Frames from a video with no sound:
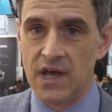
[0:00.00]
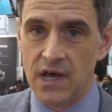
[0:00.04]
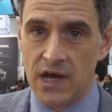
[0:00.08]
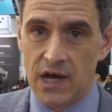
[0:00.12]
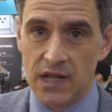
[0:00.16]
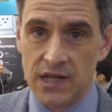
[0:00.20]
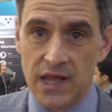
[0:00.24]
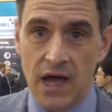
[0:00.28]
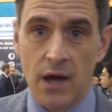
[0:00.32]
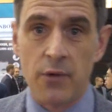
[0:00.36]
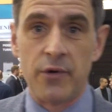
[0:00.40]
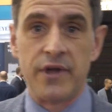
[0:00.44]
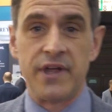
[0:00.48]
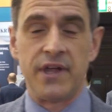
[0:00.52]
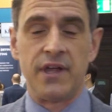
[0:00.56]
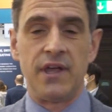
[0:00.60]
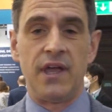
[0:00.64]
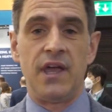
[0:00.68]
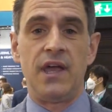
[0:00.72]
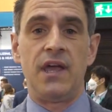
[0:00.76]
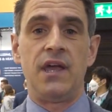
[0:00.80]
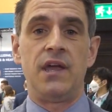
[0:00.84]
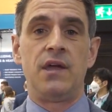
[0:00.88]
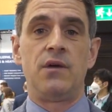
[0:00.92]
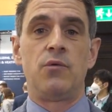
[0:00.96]
allowing
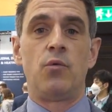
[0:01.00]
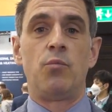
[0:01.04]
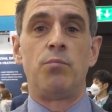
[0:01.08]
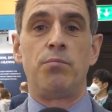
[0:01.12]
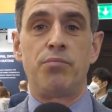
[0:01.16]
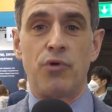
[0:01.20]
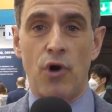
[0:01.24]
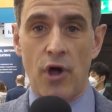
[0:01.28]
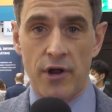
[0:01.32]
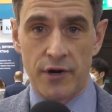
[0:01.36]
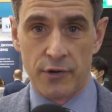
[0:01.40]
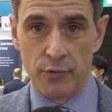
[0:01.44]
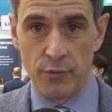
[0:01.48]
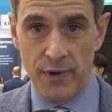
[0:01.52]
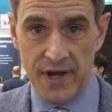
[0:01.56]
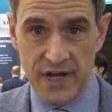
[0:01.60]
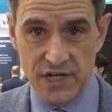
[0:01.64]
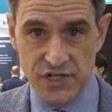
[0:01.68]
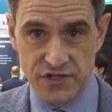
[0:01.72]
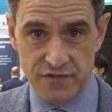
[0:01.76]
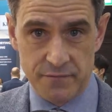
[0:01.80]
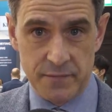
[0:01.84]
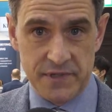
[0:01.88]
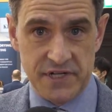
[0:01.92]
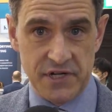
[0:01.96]
a broader
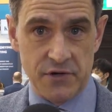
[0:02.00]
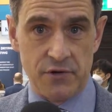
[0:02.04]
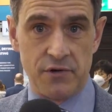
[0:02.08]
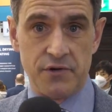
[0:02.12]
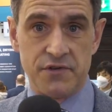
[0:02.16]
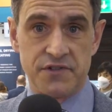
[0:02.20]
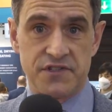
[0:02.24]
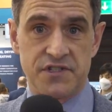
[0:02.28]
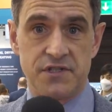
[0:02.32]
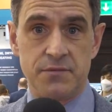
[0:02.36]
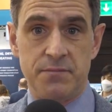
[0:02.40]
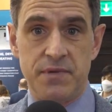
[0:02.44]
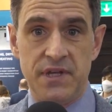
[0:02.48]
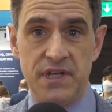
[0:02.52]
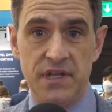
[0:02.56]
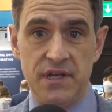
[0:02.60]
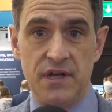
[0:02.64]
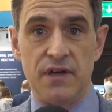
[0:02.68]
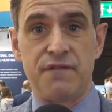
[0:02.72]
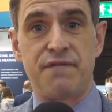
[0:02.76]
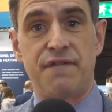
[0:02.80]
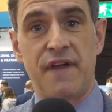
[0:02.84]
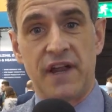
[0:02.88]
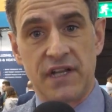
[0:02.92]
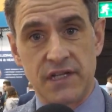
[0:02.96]
range of materials to be
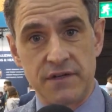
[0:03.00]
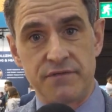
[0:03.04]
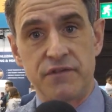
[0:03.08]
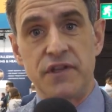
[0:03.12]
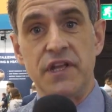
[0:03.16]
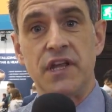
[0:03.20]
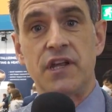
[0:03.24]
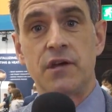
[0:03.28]
effectively,